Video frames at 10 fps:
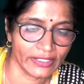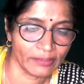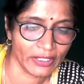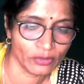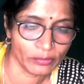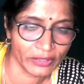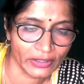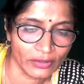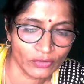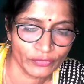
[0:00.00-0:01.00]
by
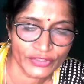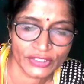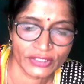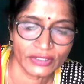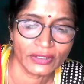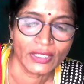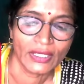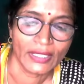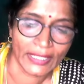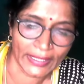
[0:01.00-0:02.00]
numerical coefficient,
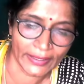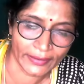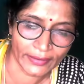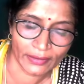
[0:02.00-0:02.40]
and